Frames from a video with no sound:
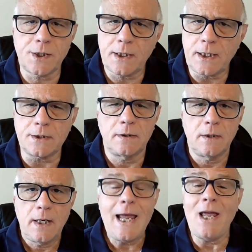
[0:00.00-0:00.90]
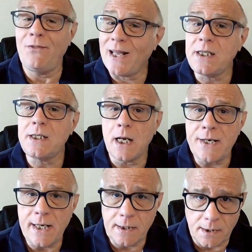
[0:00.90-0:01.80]
state, and that is
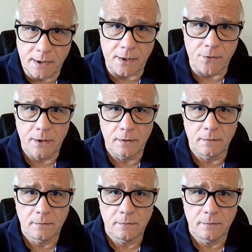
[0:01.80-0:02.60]
necessary.